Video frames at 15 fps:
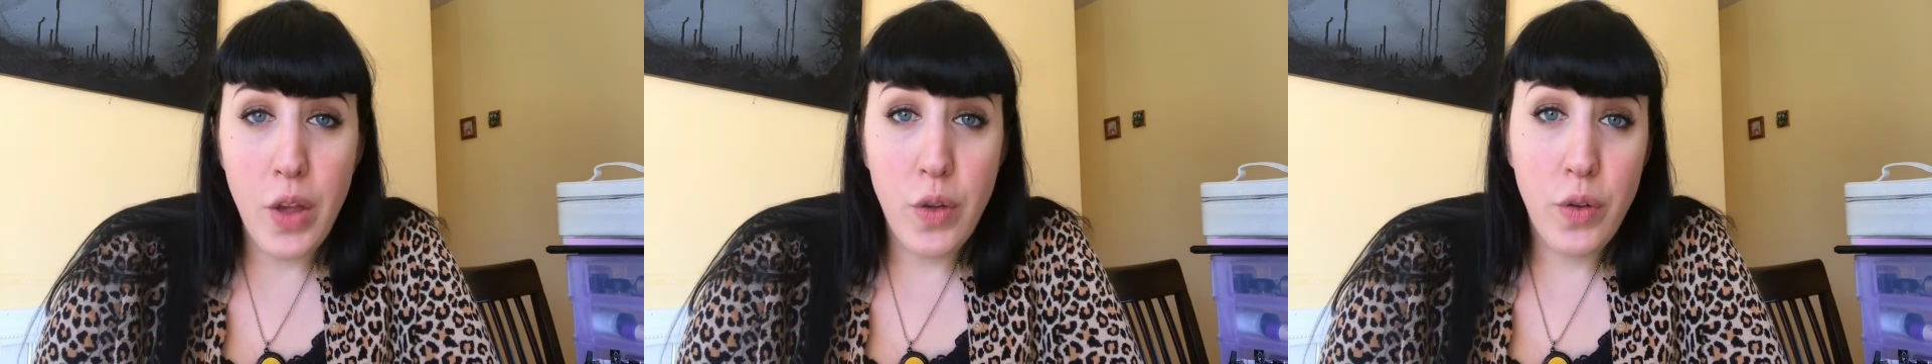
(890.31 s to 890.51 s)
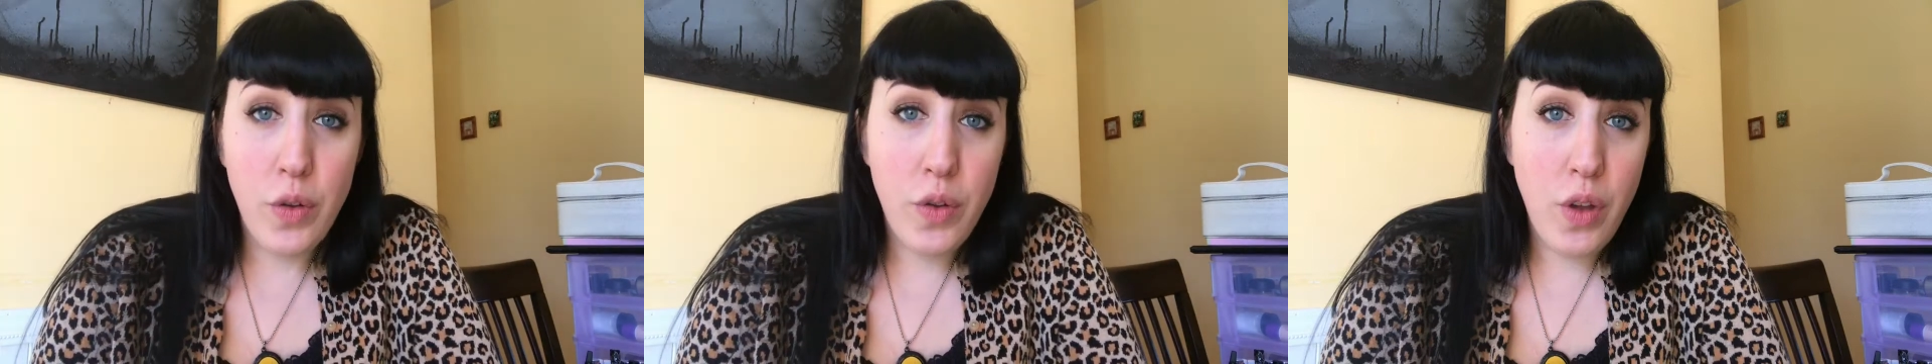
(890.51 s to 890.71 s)

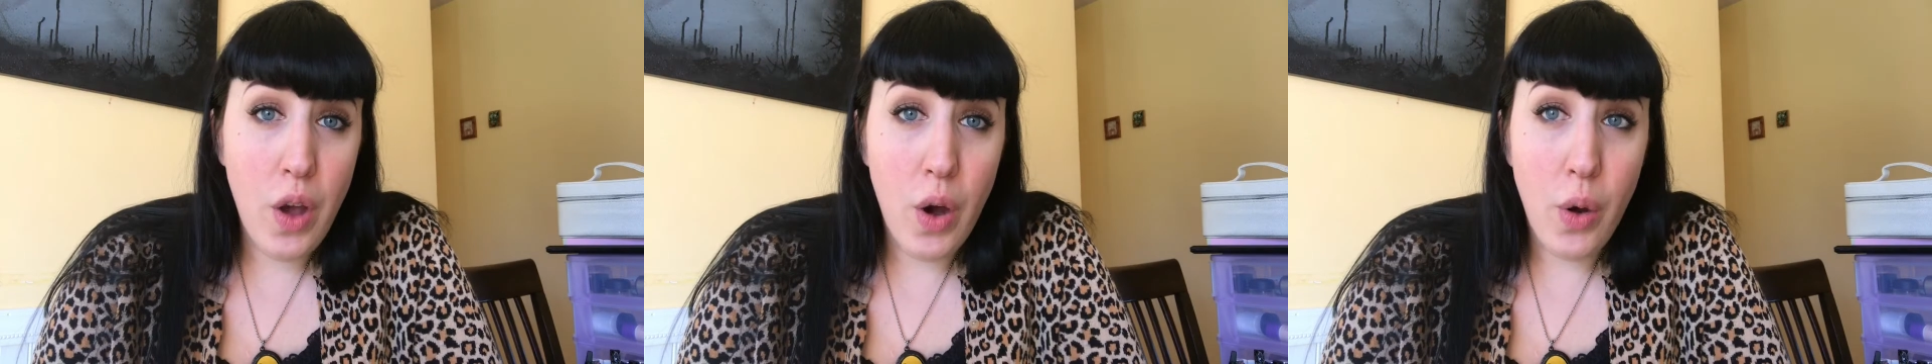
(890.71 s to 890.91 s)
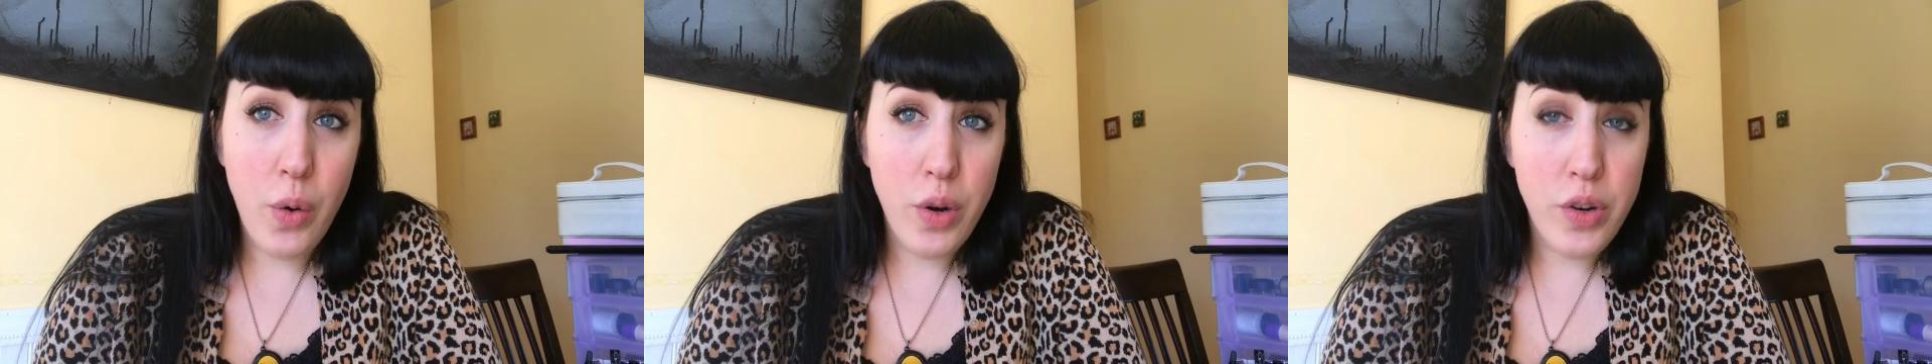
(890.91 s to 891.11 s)

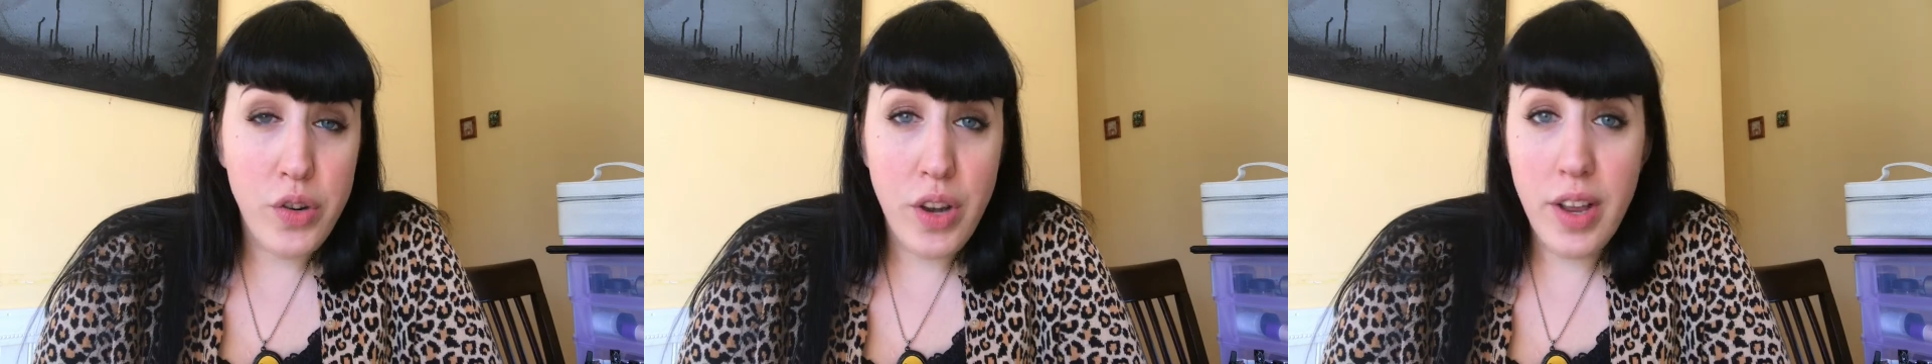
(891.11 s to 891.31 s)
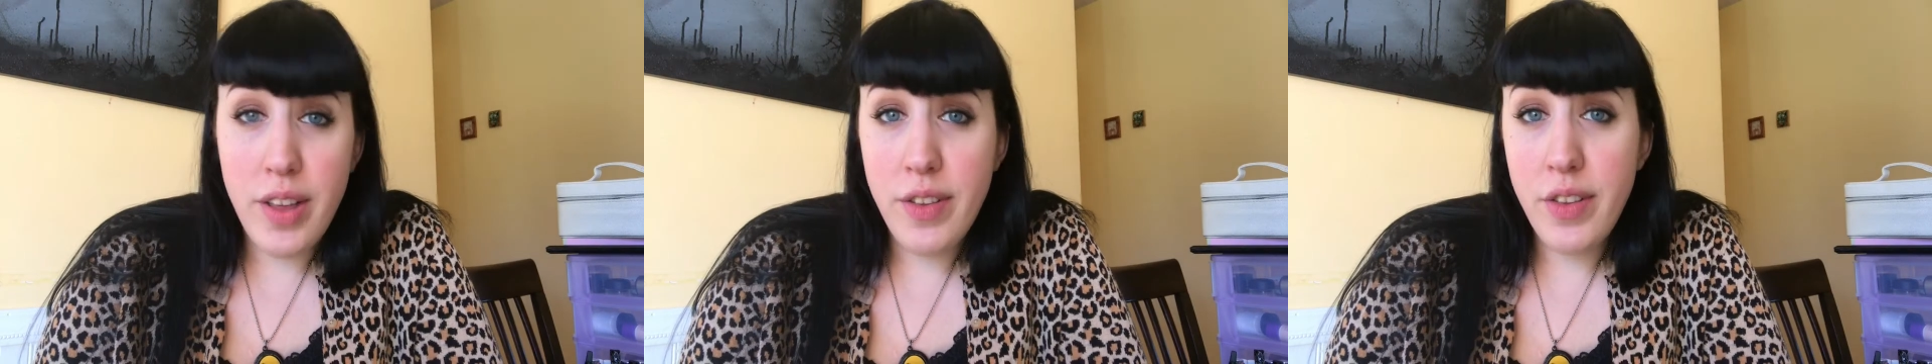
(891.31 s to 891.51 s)
So
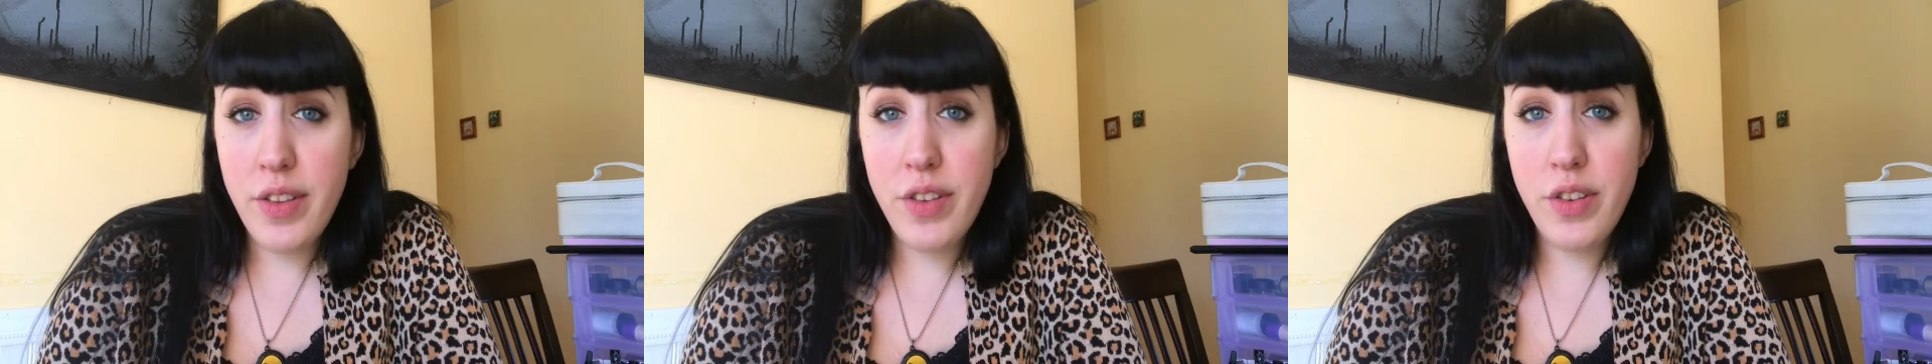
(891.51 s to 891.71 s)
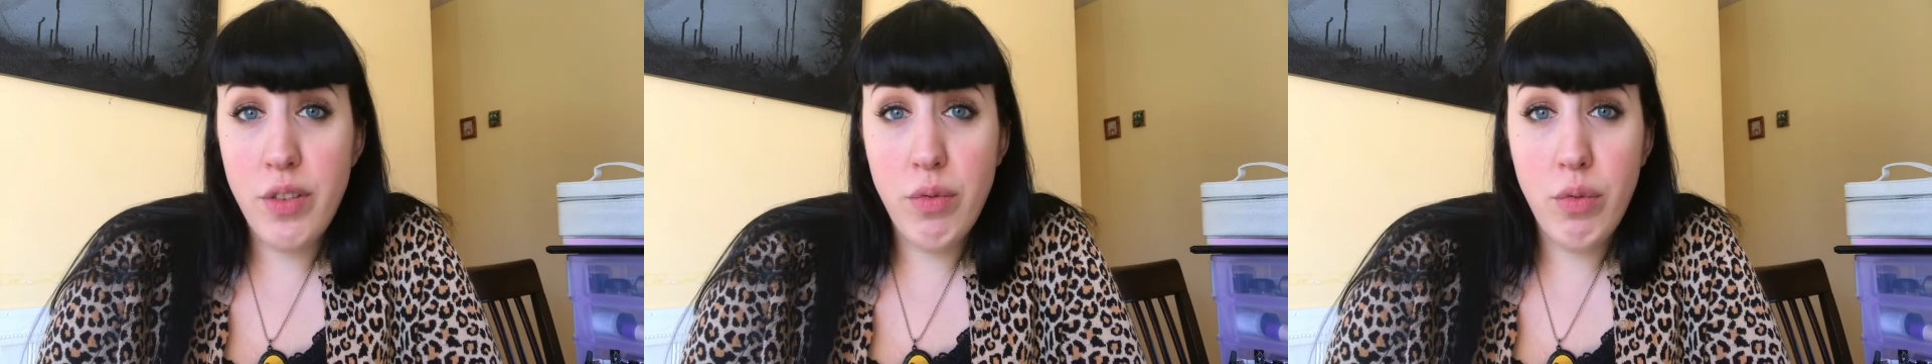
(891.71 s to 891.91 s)

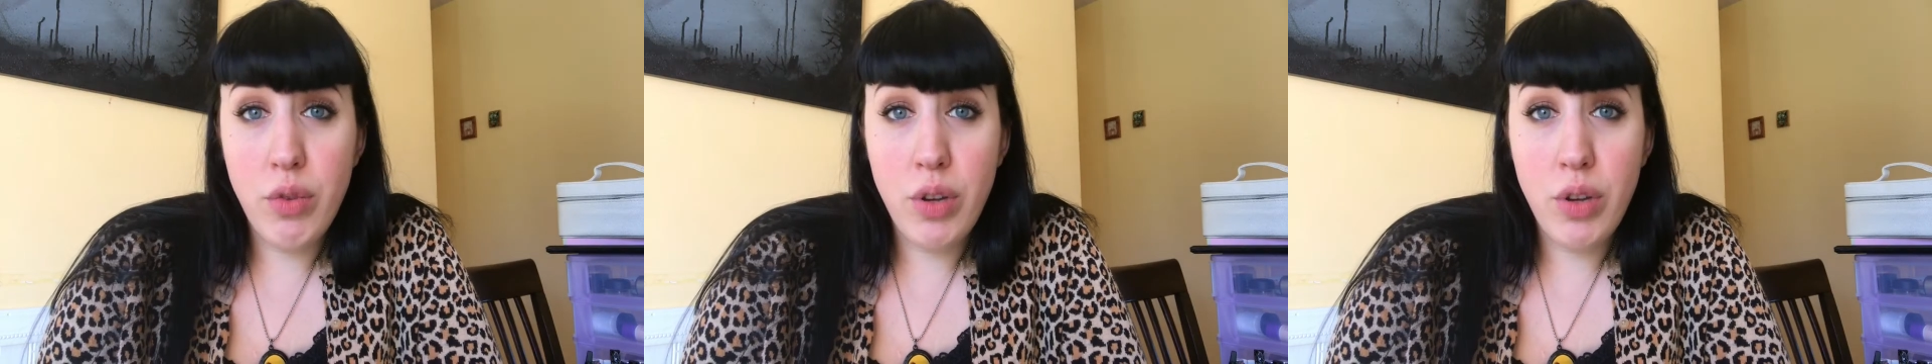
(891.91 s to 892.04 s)
just